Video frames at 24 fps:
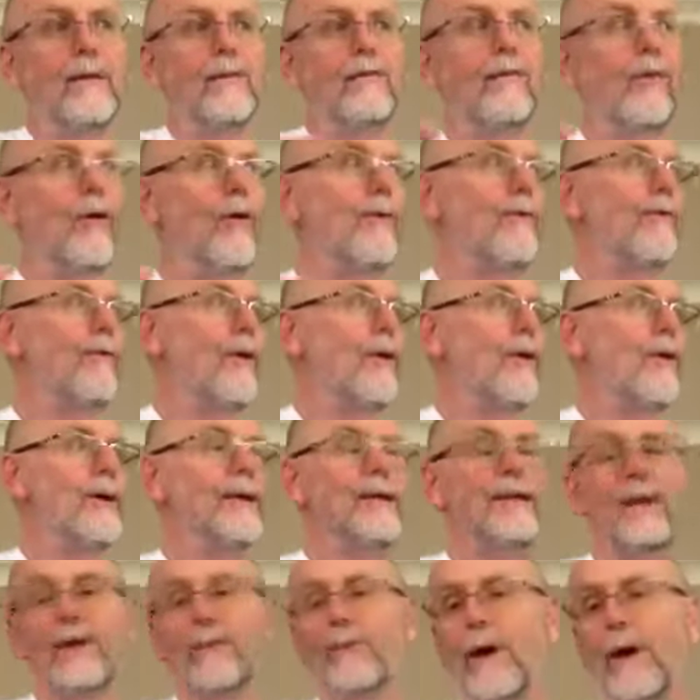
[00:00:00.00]
4/4
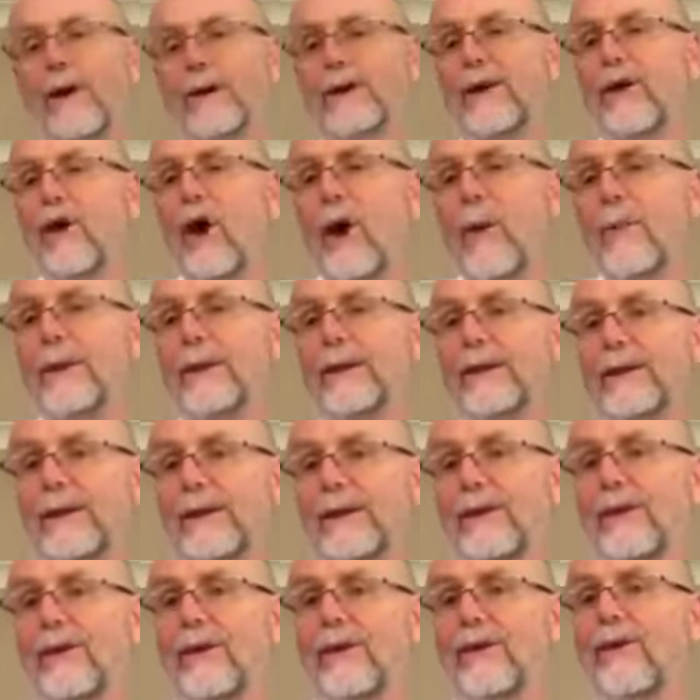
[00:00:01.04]
is your most common
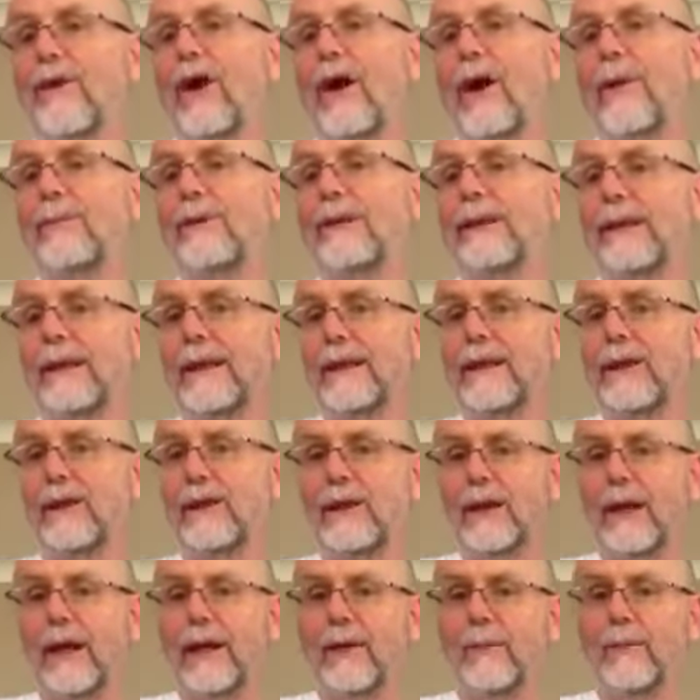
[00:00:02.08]
sort of time
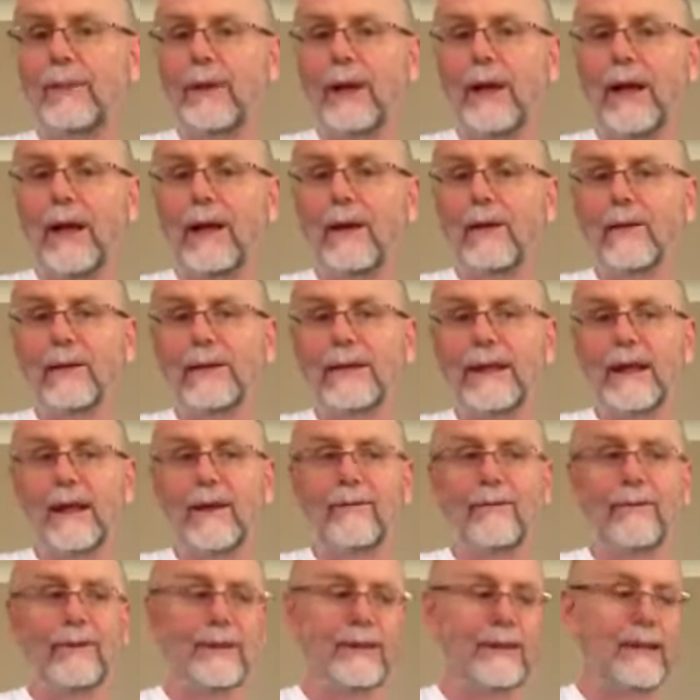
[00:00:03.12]
signature that you play. And also
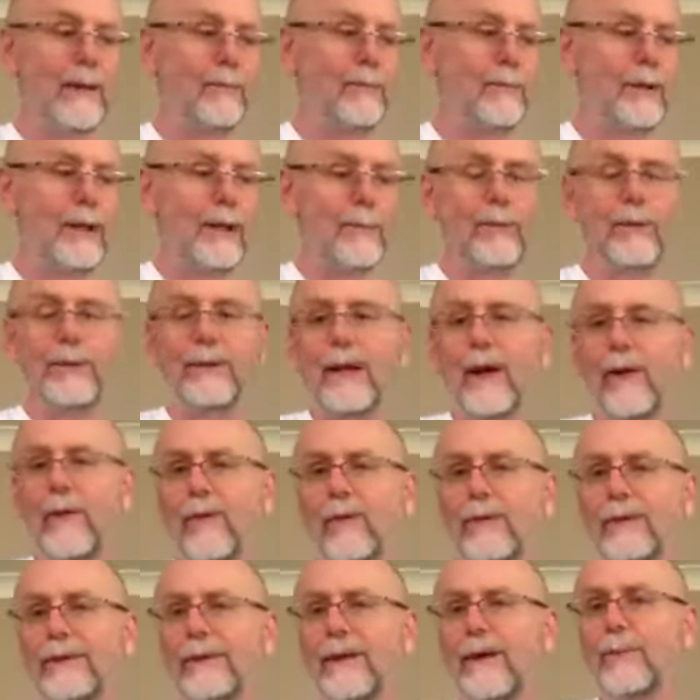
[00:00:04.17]
for some people, they'll
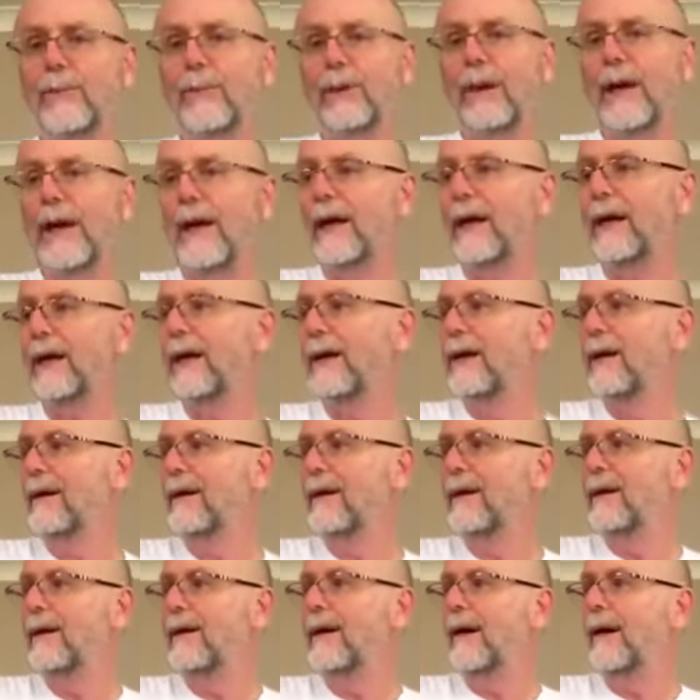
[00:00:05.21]
also play
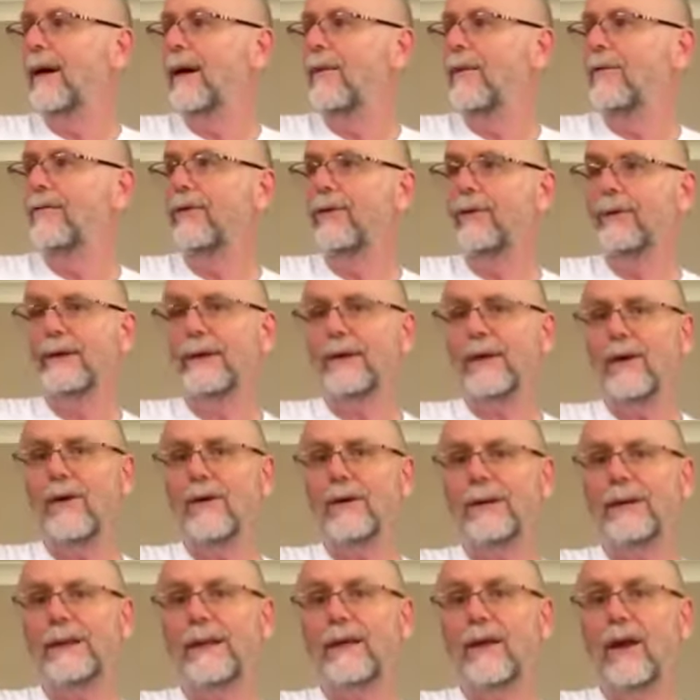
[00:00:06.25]
a few
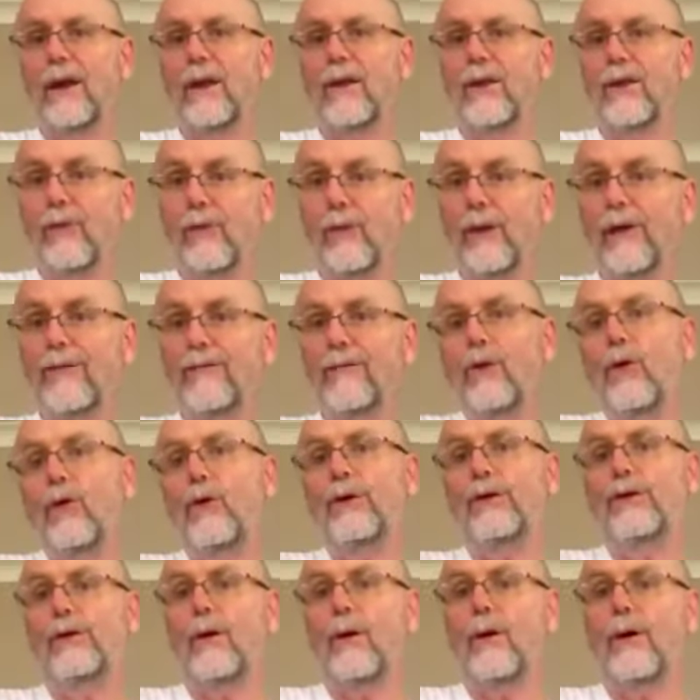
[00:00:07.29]
songs in
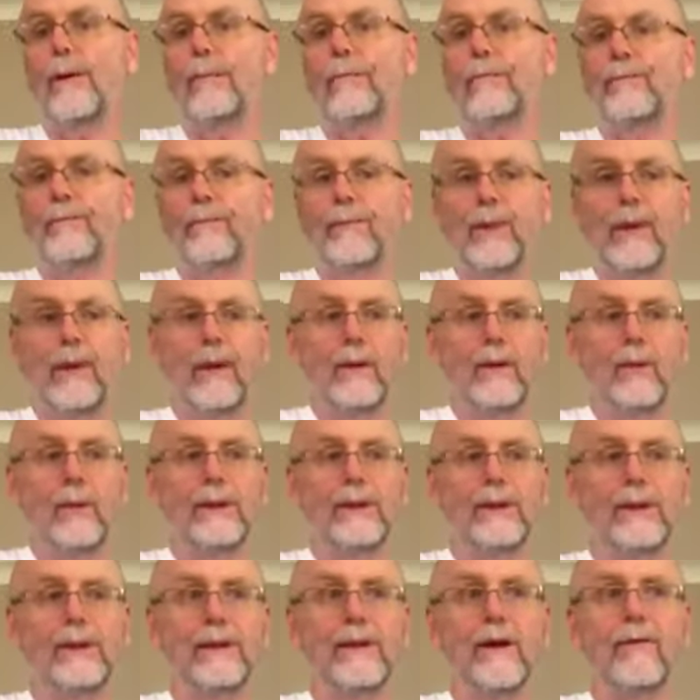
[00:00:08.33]
3/4 time,
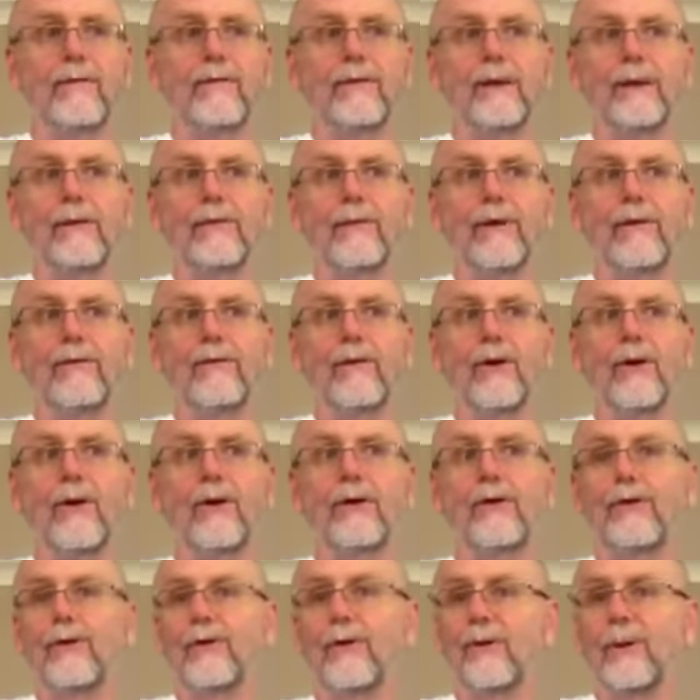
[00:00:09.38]
which is often
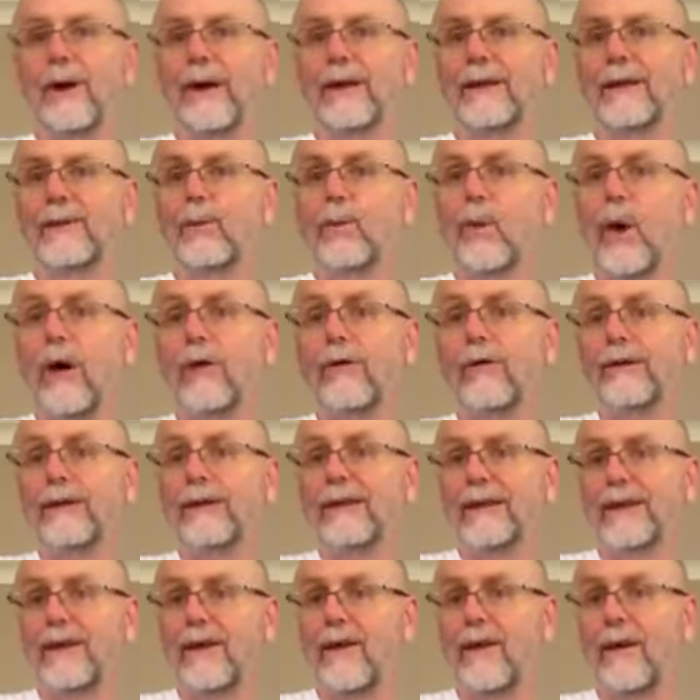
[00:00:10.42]
referred to as
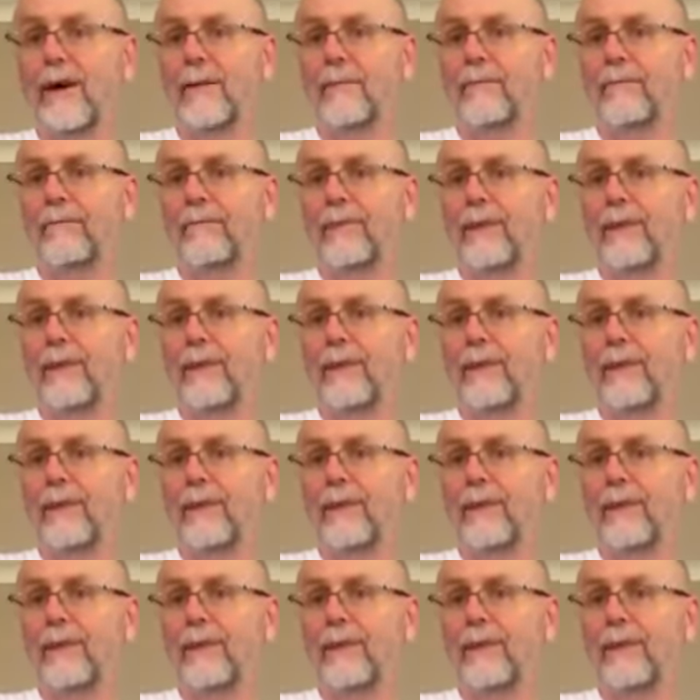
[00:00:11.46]
waltz time.